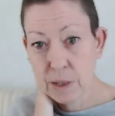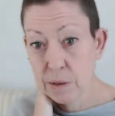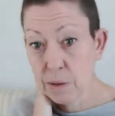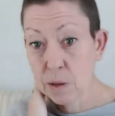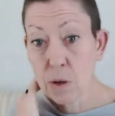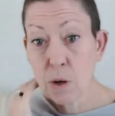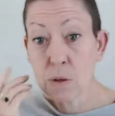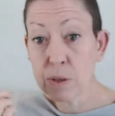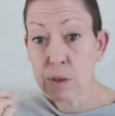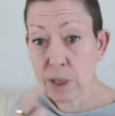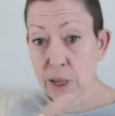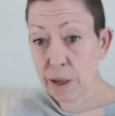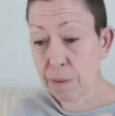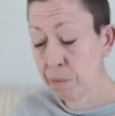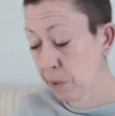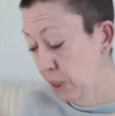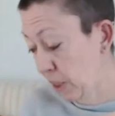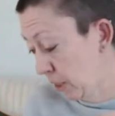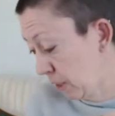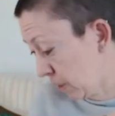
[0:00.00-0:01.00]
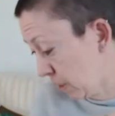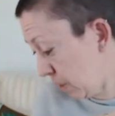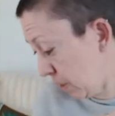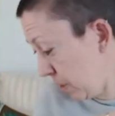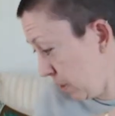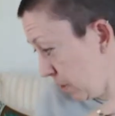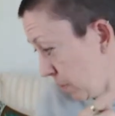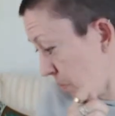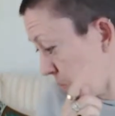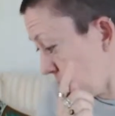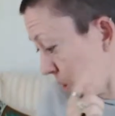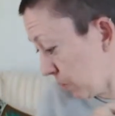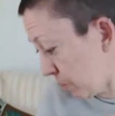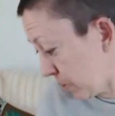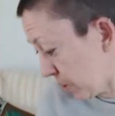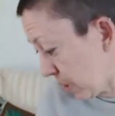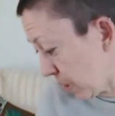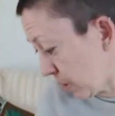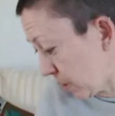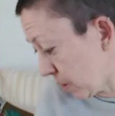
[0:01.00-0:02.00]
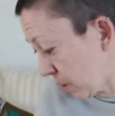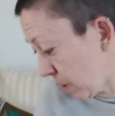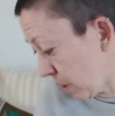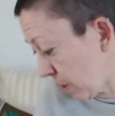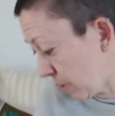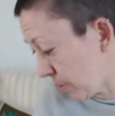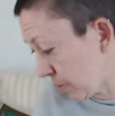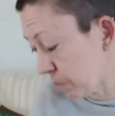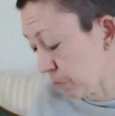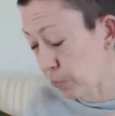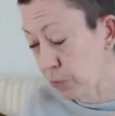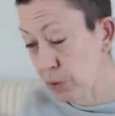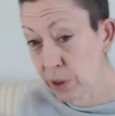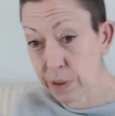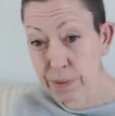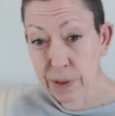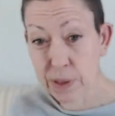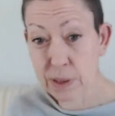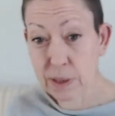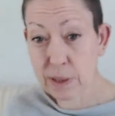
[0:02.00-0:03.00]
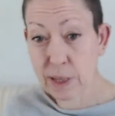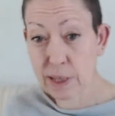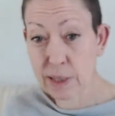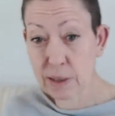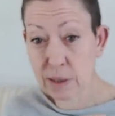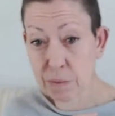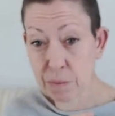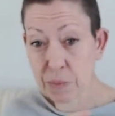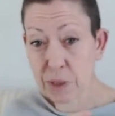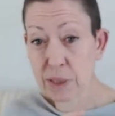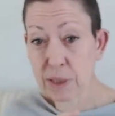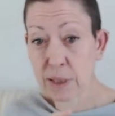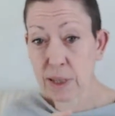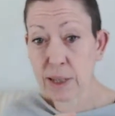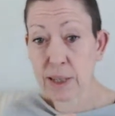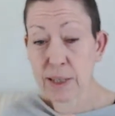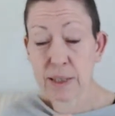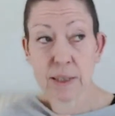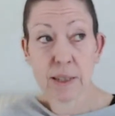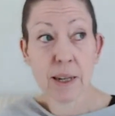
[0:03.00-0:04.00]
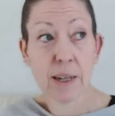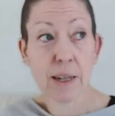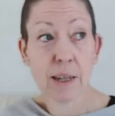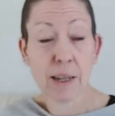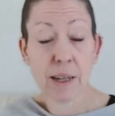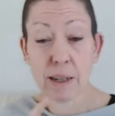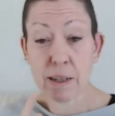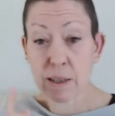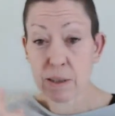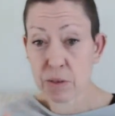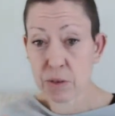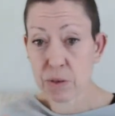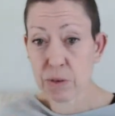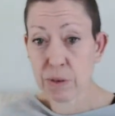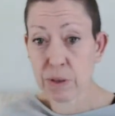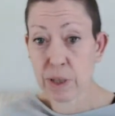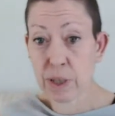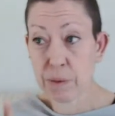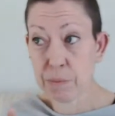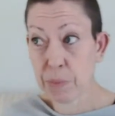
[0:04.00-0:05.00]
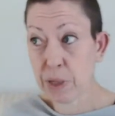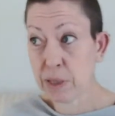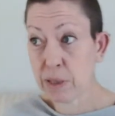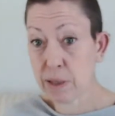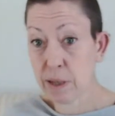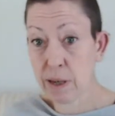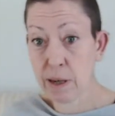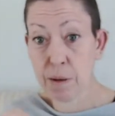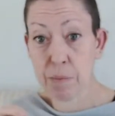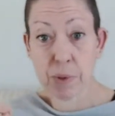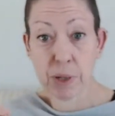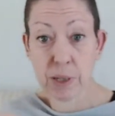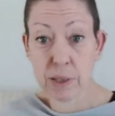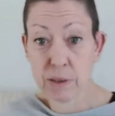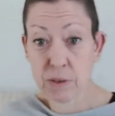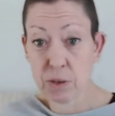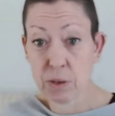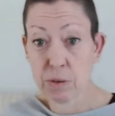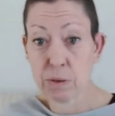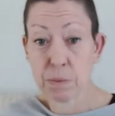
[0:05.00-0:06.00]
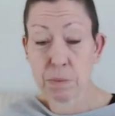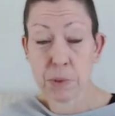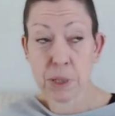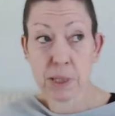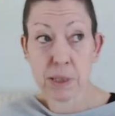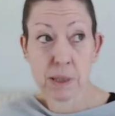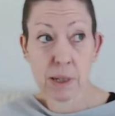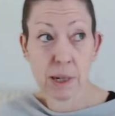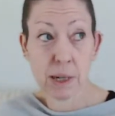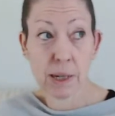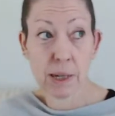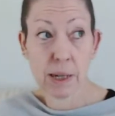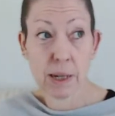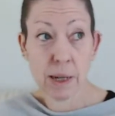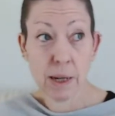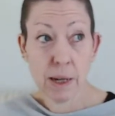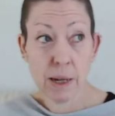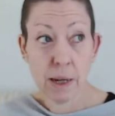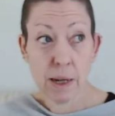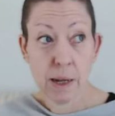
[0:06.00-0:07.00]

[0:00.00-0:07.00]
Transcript: A long time back when I was selling clothing previously, somebody said Castelli. I saw it, picked it up, and it sold immediately.